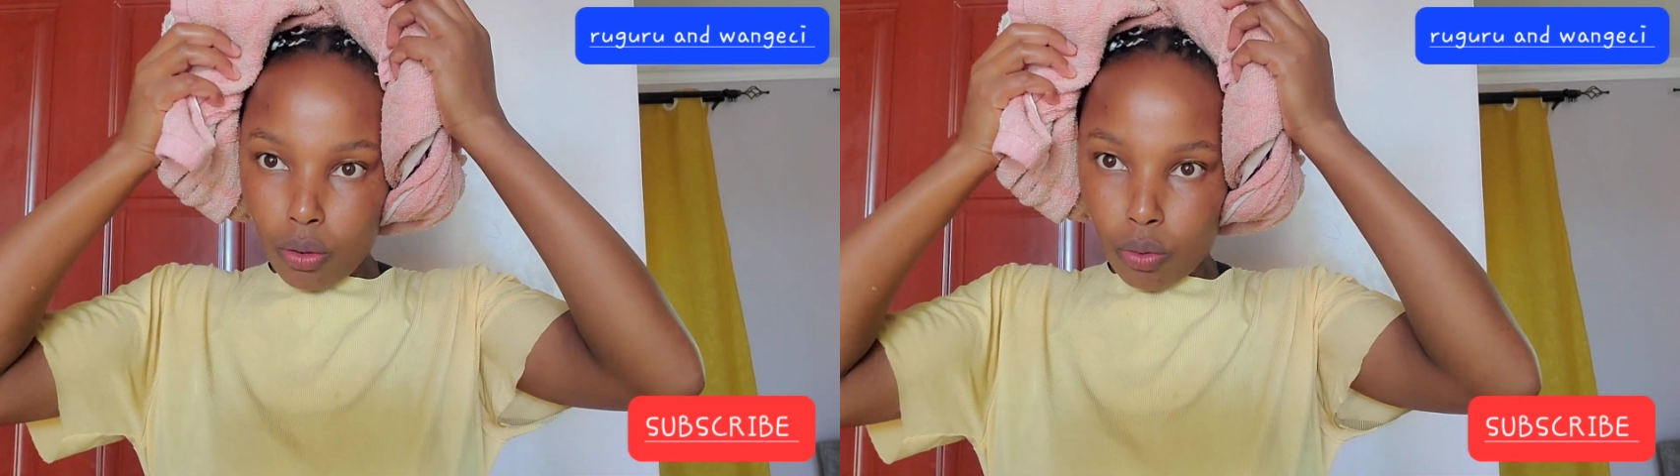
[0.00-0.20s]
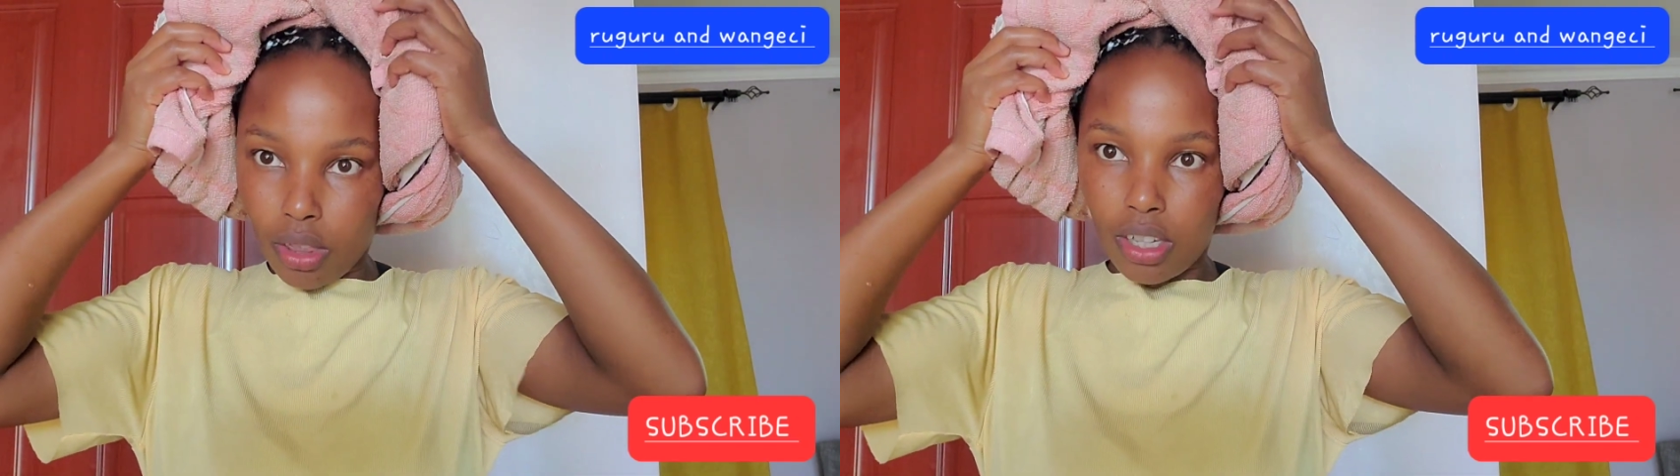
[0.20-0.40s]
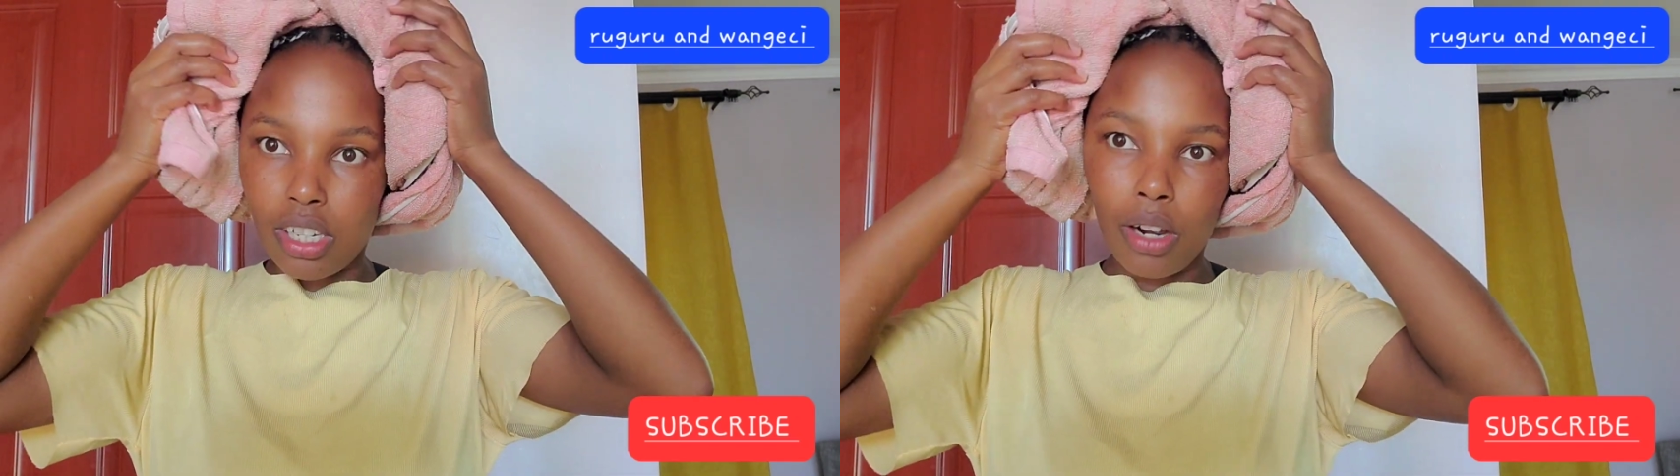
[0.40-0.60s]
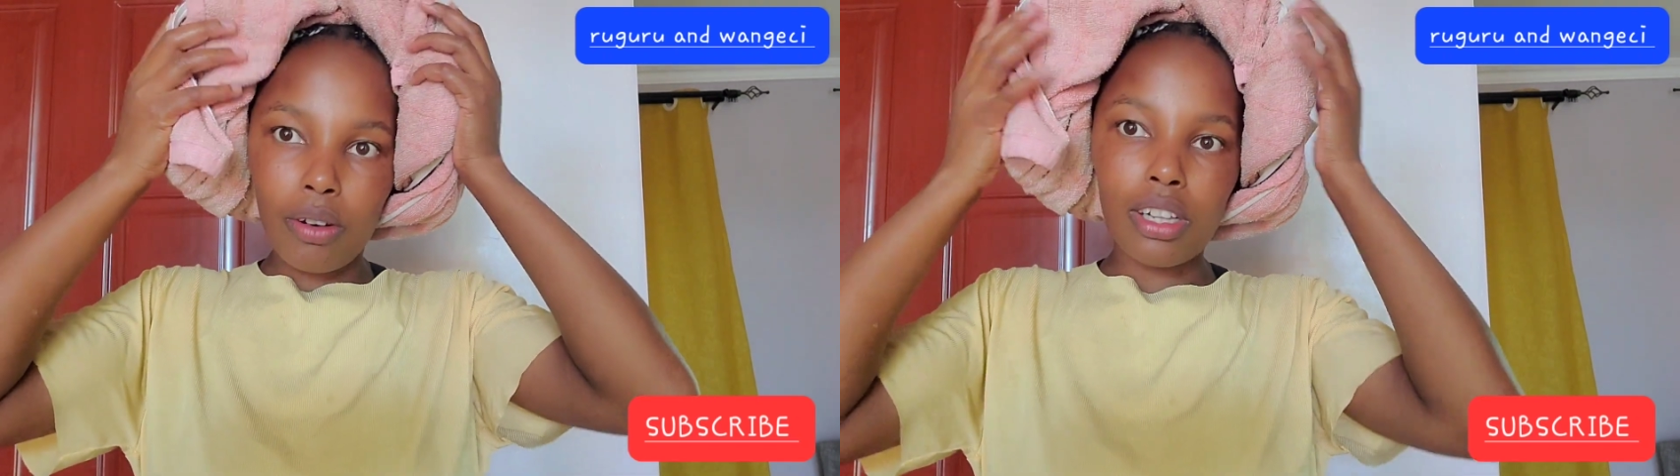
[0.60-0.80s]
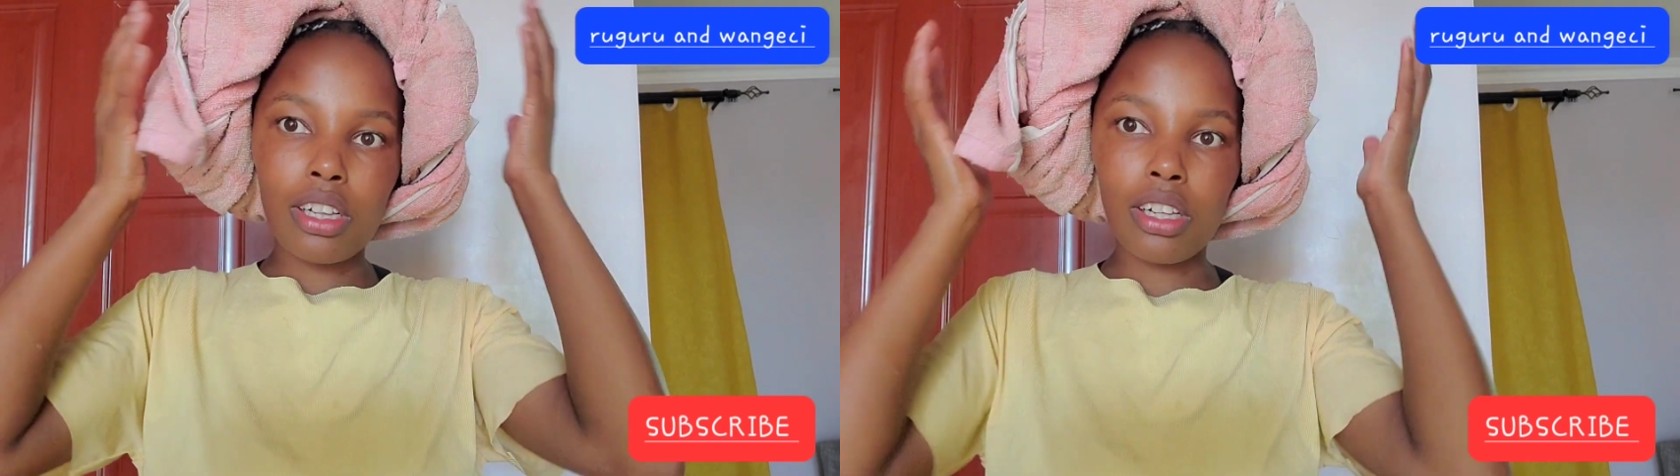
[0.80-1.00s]
with a
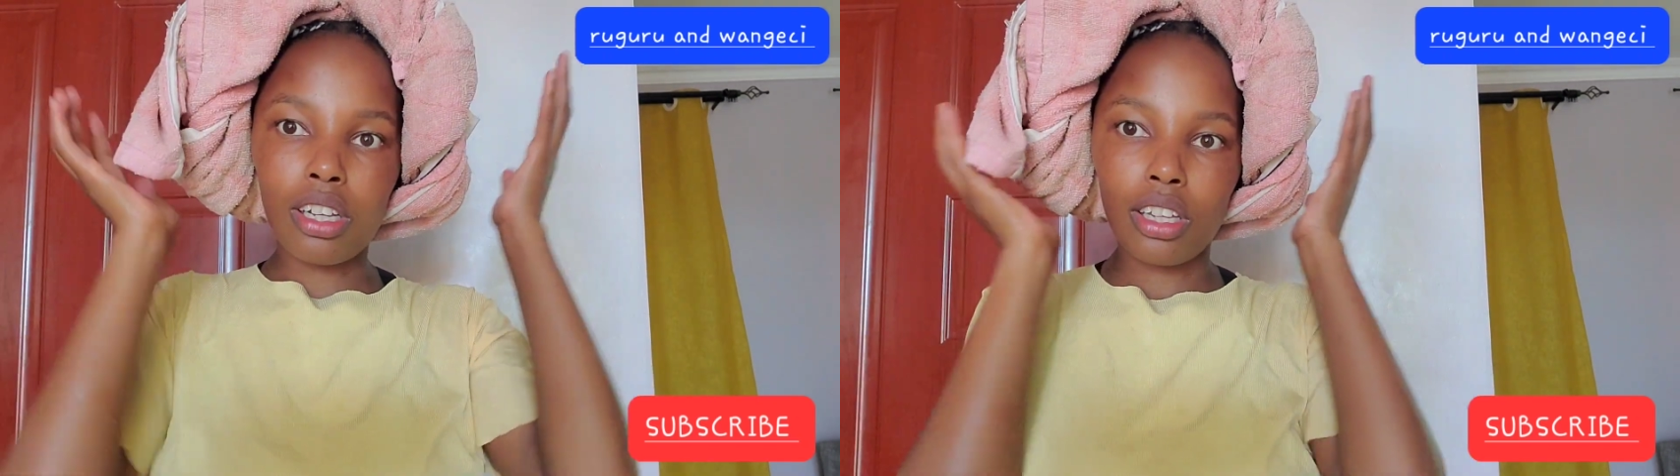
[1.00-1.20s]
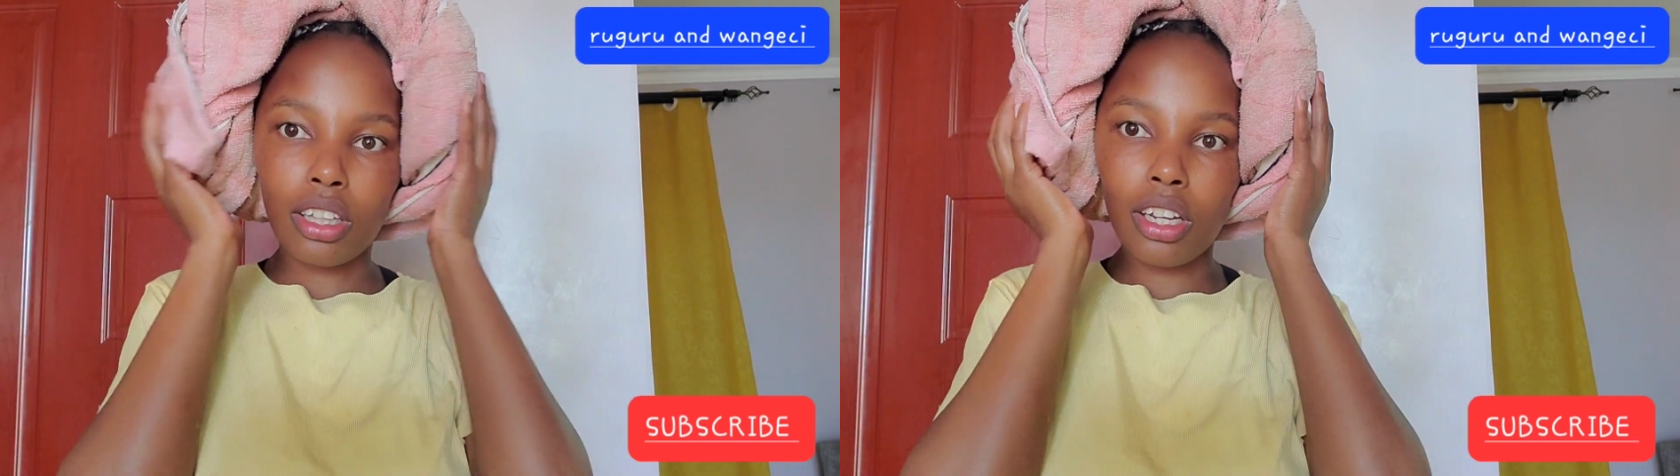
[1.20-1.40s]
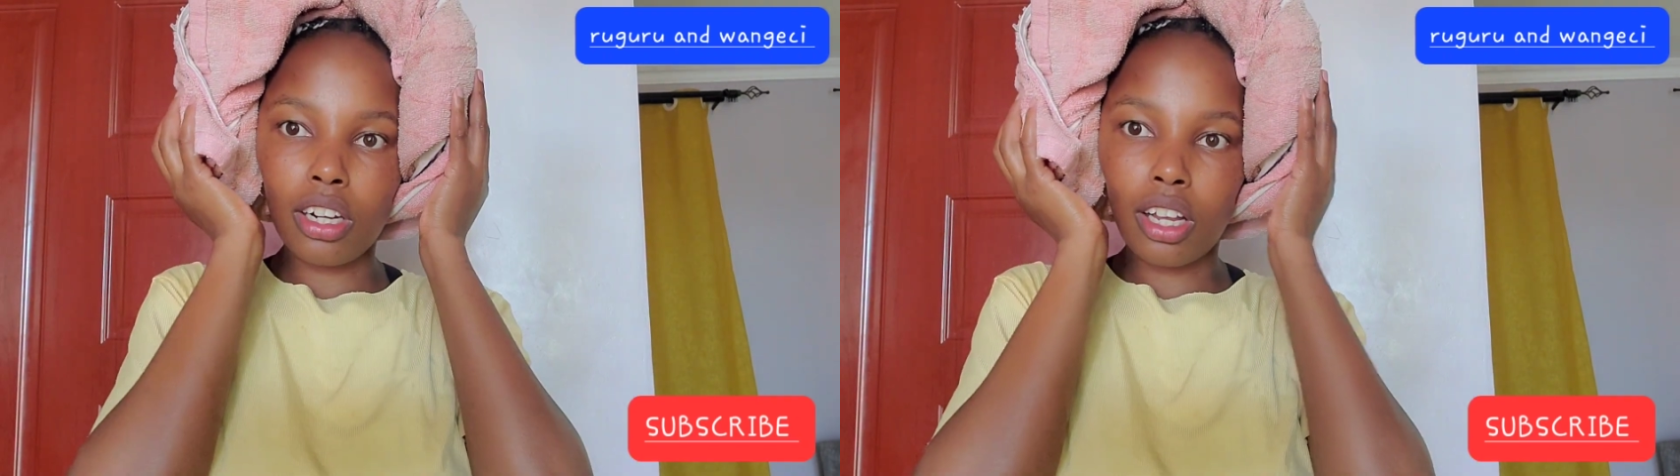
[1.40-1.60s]
towel, and then